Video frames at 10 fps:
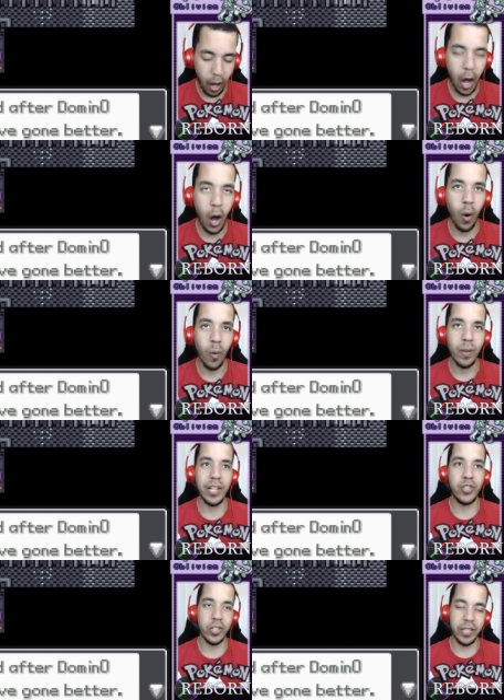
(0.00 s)
Oh,
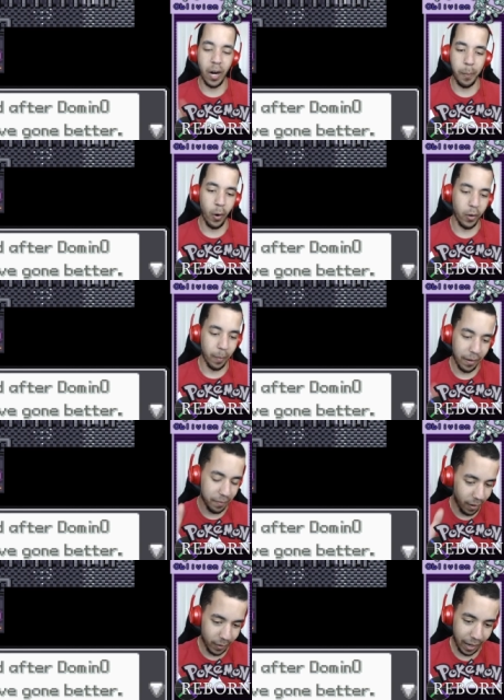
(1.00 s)
it's just their Pokemon.
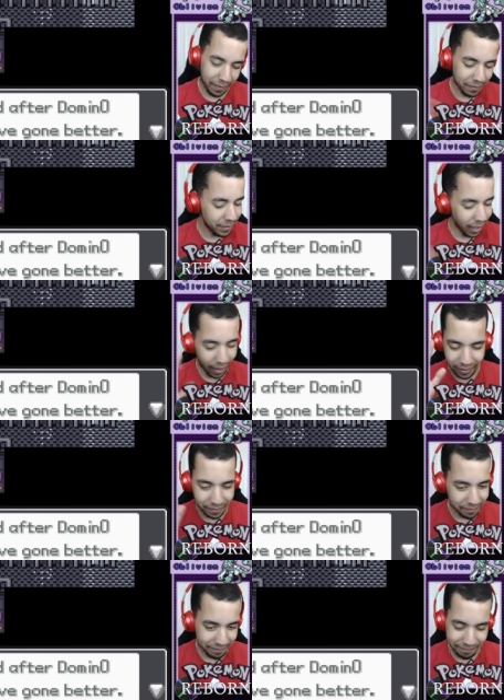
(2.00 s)
Okay, got it.
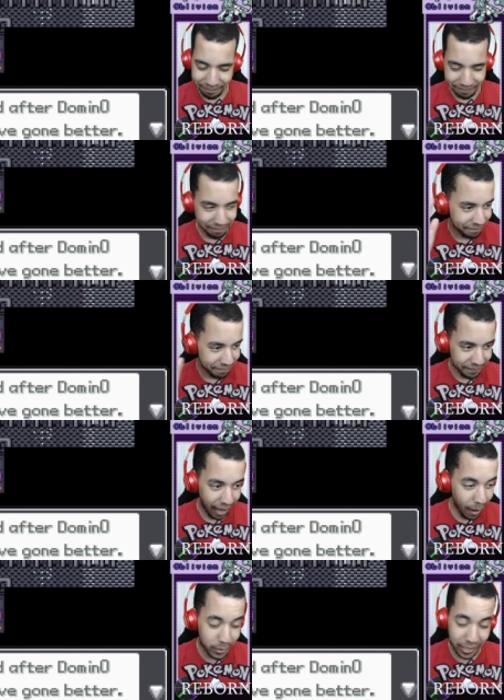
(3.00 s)

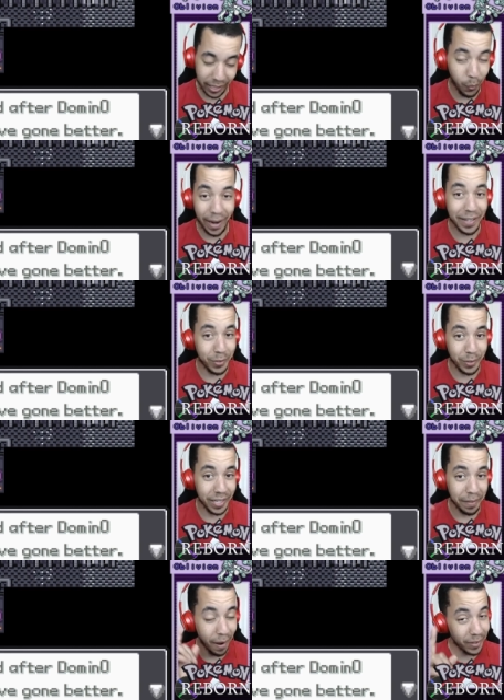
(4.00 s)
I was thinking way too
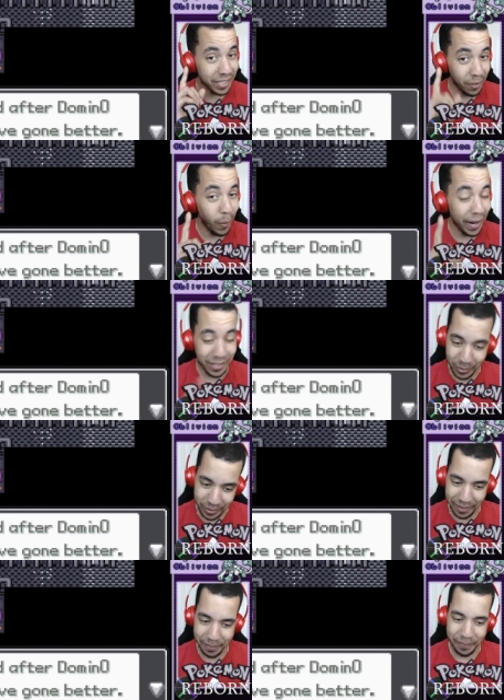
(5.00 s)
deep. I was thinking way
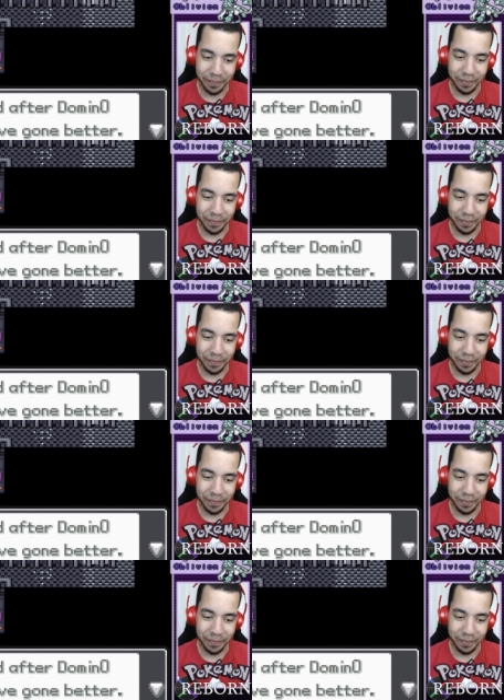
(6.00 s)
too deep.